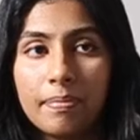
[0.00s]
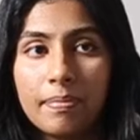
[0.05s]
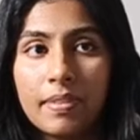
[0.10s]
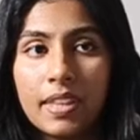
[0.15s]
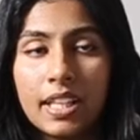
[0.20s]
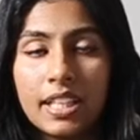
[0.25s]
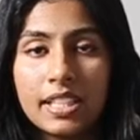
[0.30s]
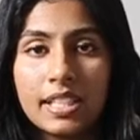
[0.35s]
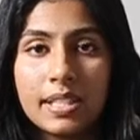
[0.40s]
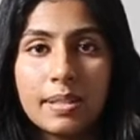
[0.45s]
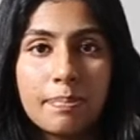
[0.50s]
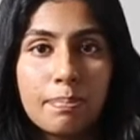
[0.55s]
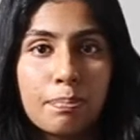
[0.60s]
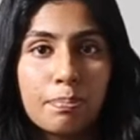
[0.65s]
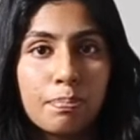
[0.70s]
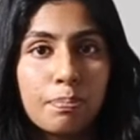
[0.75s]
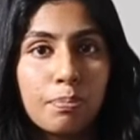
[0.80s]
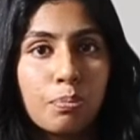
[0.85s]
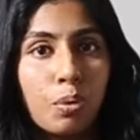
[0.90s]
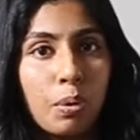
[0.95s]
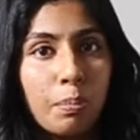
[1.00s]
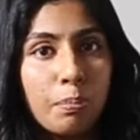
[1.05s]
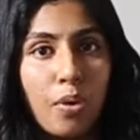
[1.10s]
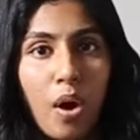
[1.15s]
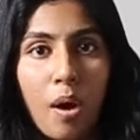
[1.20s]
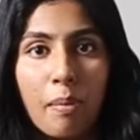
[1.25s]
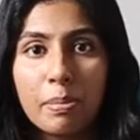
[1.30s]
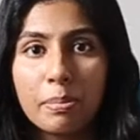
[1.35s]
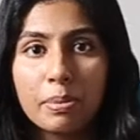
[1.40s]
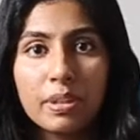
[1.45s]
things will
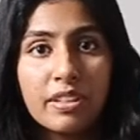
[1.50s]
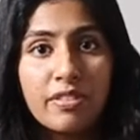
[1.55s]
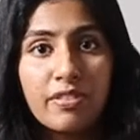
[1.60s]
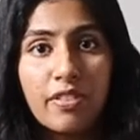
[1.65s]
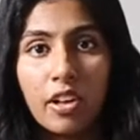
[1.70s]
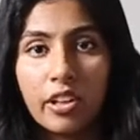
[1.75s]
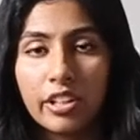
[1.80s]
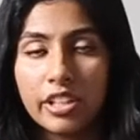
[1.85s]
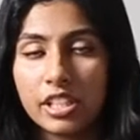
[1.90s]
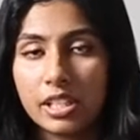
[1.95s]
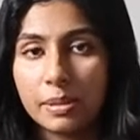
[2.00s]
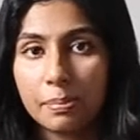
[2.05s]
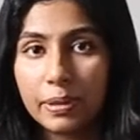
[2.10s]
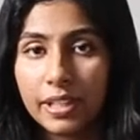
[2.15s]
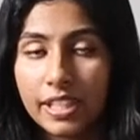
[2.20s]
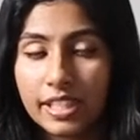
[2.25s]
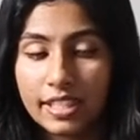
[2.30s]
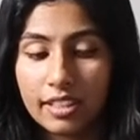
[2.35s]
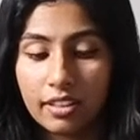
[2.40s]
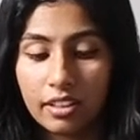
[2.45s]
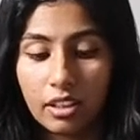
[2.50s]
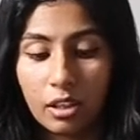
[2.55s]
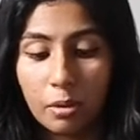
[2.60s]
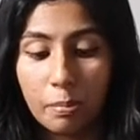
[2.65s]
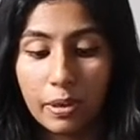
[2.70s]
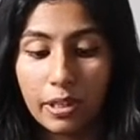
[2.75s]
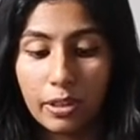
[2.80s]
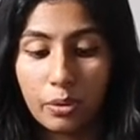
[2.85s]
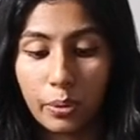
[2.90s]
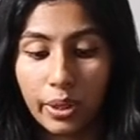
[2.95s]
probably fall into place a little
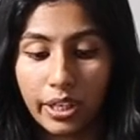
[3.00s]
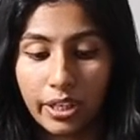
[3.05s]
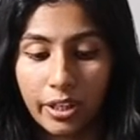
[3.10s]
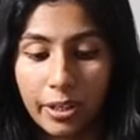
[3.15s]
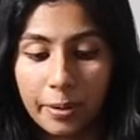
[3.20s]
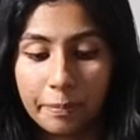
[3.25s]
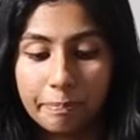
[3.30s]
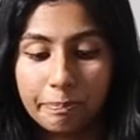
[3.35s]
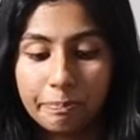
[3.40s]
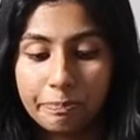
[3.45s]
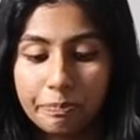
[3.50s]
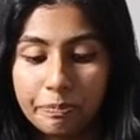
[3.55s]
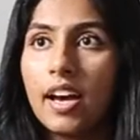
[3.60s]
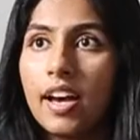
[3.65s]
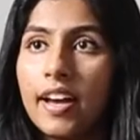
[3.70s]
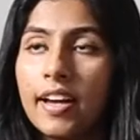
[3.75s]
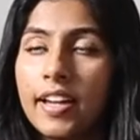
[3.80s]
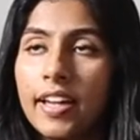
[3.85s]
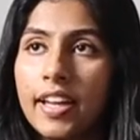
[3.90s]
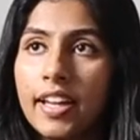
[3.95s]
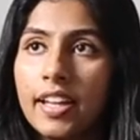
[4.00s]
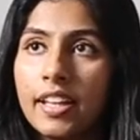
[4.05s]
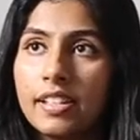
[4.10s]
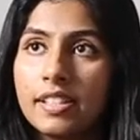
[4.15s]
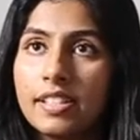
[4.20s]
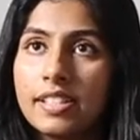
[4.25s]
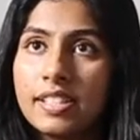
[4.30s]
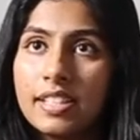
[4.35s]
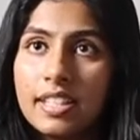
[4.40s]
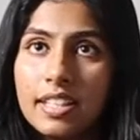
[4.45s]
bit quicker. I
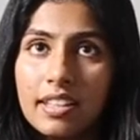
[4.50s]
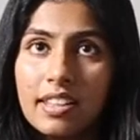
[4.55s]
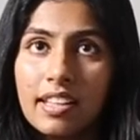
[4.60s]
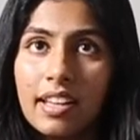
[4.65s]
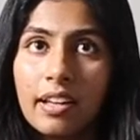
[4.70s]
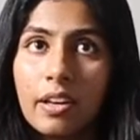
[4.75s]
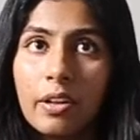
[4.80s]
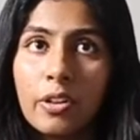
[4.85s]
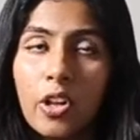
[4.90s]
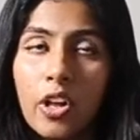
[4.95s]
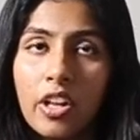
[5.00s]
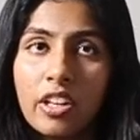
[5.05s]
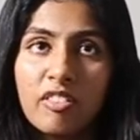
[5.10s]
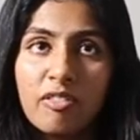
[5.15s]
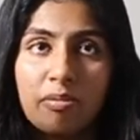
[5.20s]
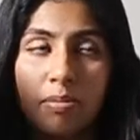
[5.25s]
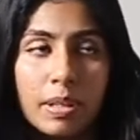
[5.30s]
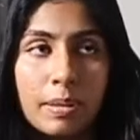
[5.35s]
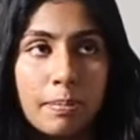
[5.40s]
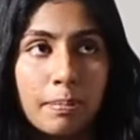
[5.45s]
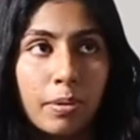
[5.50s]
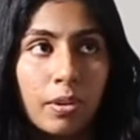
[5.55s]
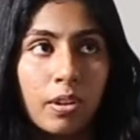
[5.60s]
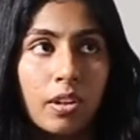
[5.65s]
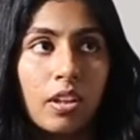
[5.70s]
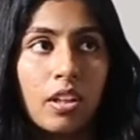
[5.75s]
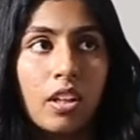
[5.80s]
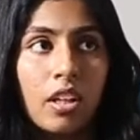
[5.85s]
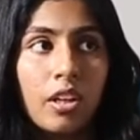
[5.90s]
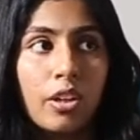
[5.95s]
see that a lot of
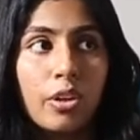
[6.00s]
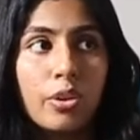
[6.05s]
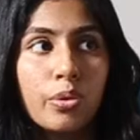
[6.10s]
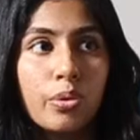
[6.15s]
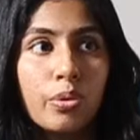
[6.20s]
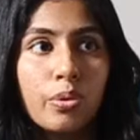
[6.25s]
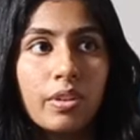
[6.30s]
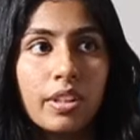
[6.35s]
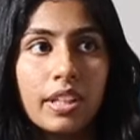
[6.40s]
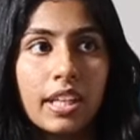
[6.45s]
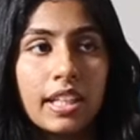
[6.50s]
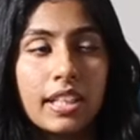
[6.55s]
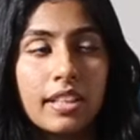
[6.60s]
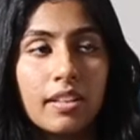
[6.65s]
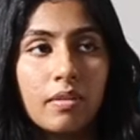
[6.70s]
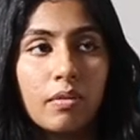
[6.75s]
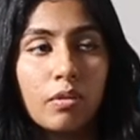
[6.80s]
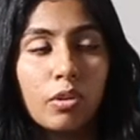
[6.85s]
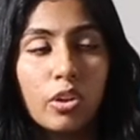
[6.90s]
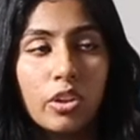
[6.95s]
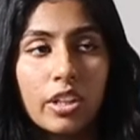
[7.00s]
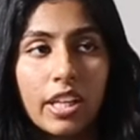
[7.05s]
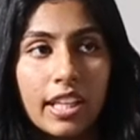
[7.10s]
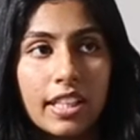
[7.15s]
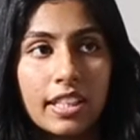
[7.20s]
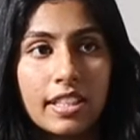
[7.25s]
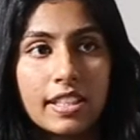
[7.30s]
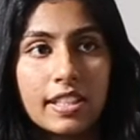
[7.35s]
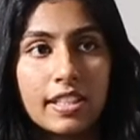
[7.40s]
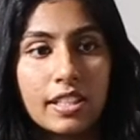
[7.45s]
people who can look at
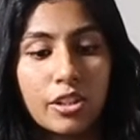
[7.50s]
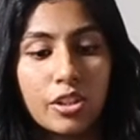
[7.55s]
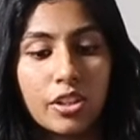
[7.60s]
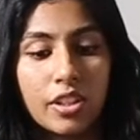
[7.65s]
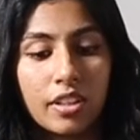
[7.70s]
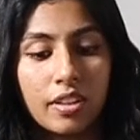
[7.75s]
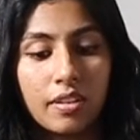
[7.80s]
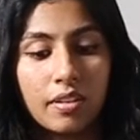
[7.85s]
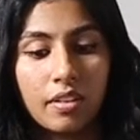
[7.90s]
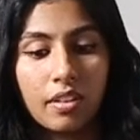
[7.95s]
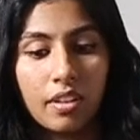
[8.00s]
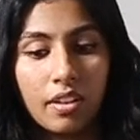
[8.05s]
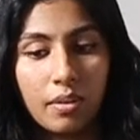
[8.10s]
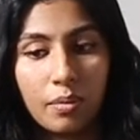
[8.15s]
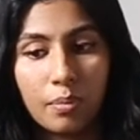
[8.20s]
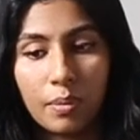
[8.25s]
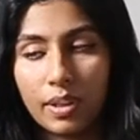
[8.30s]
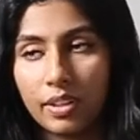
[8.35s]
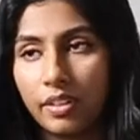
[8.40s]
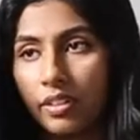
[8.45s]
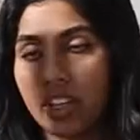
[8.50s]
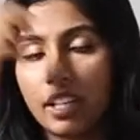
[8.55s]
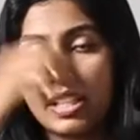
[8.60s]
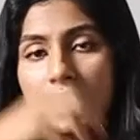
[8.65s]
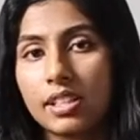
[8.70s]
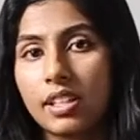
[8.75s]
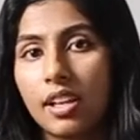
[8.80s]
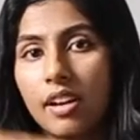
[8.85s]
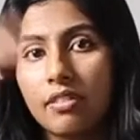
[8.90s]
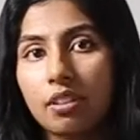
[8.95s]
a decision, whether that's
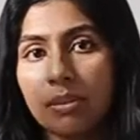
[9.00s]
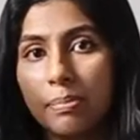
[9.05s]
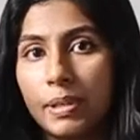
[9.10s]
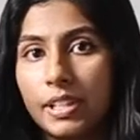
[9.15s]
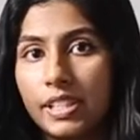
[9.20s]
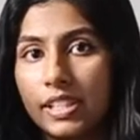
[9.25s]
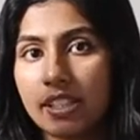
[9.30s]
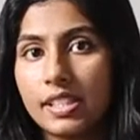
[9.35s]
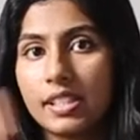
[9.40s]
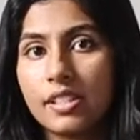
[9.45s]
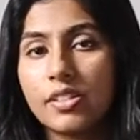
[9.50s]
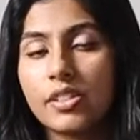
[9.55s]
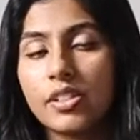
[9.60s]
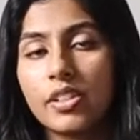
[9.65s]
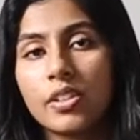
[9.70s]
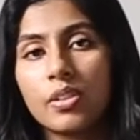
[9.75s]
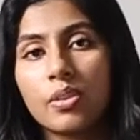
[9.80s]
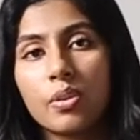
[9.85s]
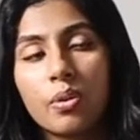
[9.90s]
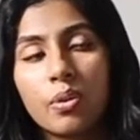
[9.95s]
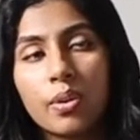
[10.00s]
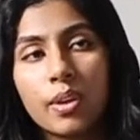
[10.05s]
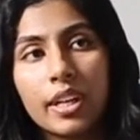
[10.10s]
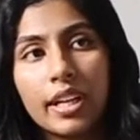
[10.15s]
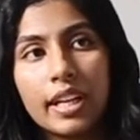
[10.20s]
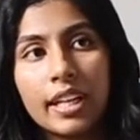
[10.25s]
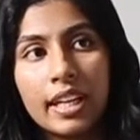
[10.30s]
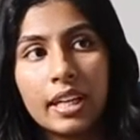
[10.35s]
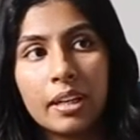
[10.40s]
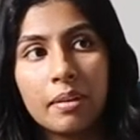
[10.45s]
a government decision or
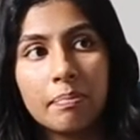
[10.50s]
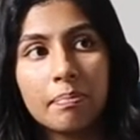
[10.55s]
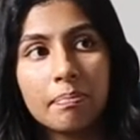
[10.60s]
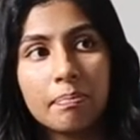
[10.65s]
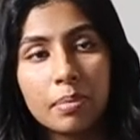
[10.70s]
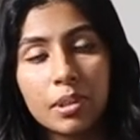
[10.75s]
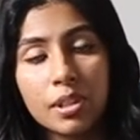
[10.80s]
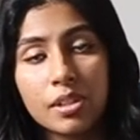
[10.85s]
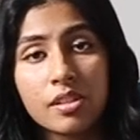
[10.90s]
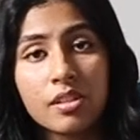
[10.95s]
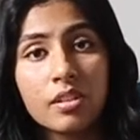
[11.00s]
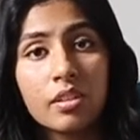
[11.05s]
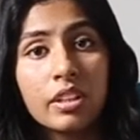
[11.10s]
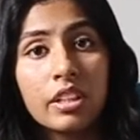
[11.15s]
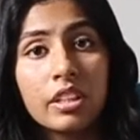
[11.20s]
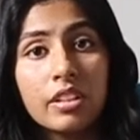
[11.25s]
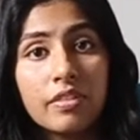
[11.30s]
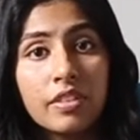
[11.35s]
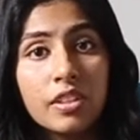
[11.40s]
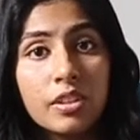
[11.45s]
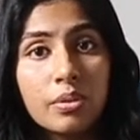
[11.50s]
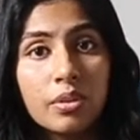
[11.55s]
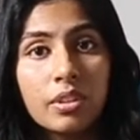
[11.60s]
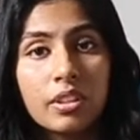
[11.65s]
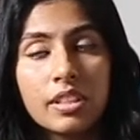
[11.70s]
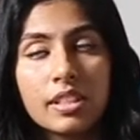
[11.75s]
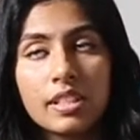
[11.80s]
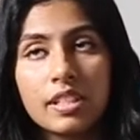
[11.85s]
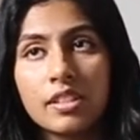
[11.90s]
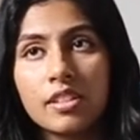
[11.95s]
a personal individual
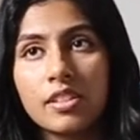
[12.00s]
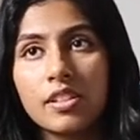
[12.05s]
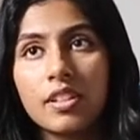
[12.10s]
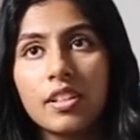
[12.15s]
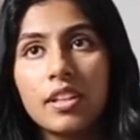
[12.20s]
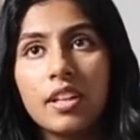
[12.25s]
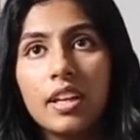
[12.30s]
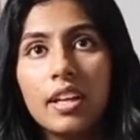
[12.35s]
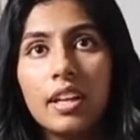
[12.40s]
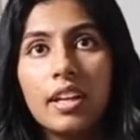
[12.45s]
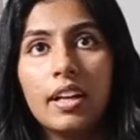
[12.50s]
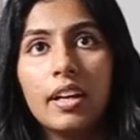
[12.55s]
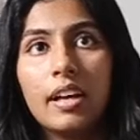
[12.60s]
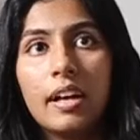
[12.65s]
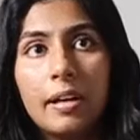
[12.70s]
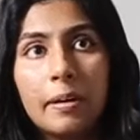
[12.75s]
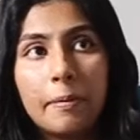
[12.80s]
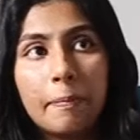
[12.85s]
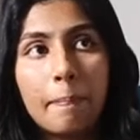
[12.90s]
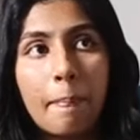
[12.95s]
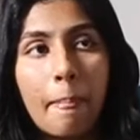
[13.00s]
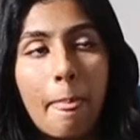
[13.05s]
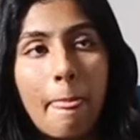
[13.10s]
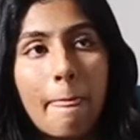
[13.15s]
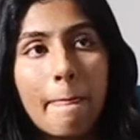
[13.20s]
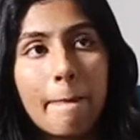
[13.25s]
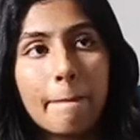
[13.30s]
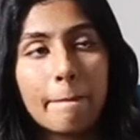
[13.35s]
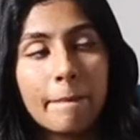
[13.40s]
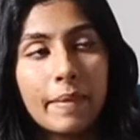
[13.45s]
decision,
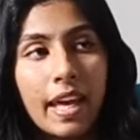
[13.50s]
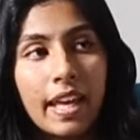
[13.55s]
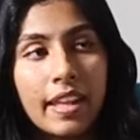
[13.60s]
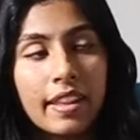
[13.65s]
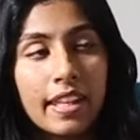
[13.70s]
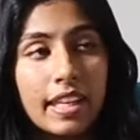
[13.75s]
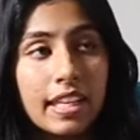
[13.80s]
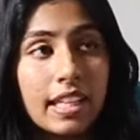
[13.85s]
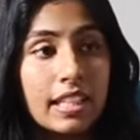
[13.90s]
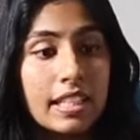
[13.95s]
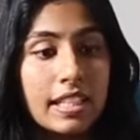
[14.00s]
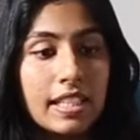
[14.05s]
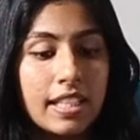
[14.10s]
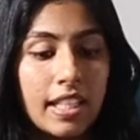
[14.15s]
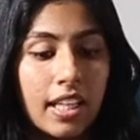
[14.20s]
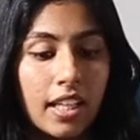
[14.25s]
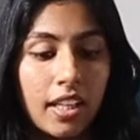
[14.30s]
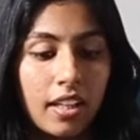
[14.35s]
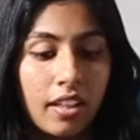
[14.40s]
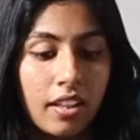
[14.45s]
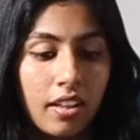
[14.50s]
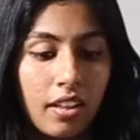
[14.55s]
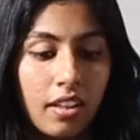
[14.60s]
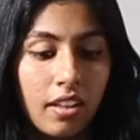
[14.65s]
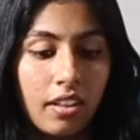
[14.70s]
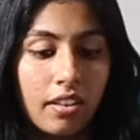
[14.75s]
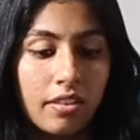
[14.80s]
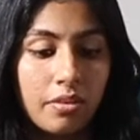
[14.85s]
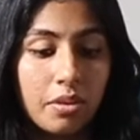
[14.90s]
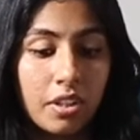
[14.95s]
and they can say
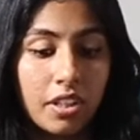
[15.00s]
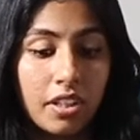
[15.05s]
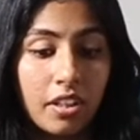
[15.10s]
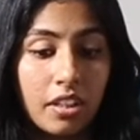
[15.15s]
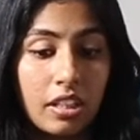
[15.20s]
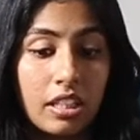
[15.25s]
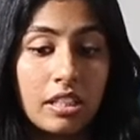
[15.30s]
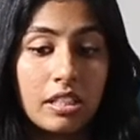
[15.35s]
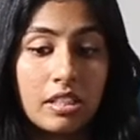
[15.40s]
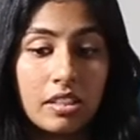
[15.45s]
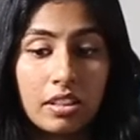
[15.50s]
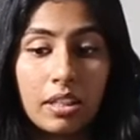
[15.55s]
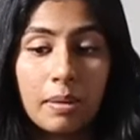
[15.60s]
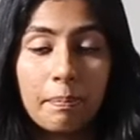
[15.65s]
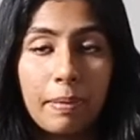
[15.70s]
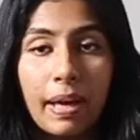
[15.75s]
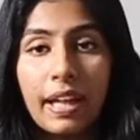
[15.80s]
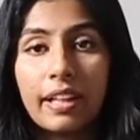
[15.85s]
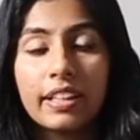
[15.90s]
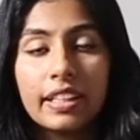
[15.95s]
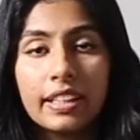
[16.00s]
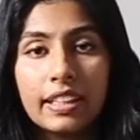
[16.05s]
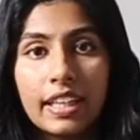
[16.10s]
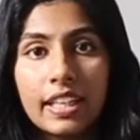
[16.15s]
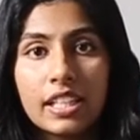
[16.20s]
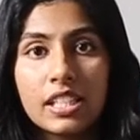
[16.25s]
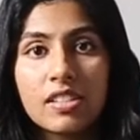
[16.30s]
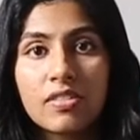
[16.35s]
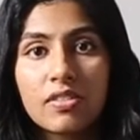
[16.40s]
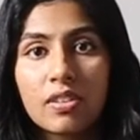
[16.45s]
there is a compelling
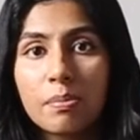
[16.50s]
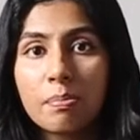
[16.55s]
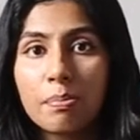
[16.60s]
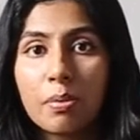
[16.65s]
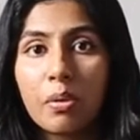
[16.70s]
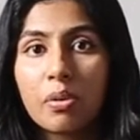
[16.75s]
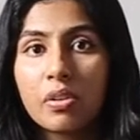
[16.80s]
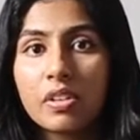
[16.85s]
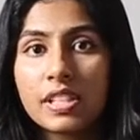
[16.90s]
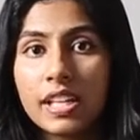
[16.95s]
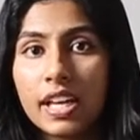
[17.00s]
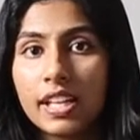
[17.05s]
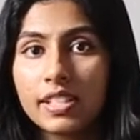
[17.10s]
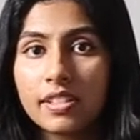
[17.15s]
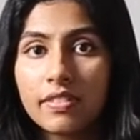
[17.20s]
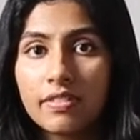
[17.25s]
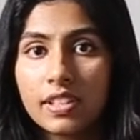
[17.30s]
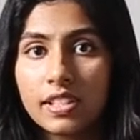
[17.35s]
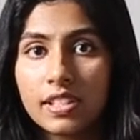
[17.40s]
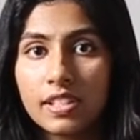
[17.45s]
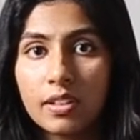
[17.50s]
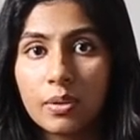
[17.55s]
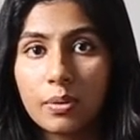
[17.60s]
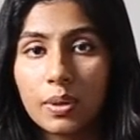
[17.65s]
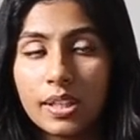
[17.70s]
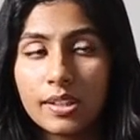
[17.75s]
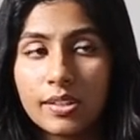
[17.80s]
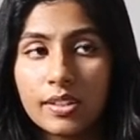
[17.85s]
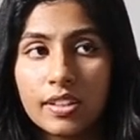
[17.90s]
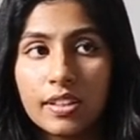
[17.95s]
case for both sides of this
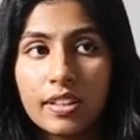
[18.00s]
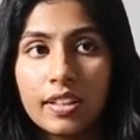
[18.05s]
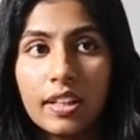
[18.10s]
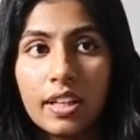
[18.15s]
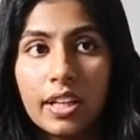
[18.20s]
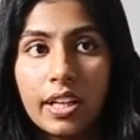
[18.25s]
equation.